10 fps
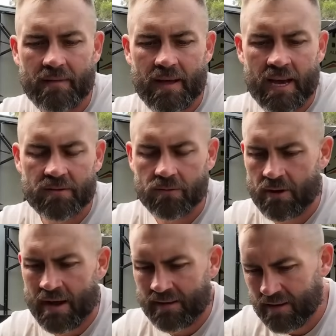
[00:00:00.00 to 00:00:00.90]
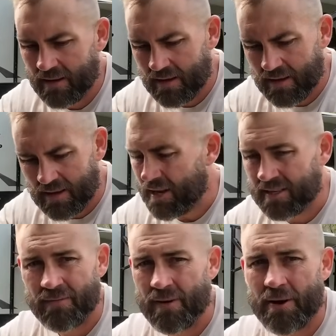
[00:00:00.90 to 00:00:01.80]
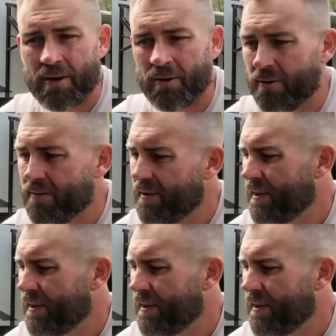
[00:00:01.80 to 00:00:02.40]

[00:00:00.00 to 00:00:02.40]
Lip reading: axle weight, isn't very good.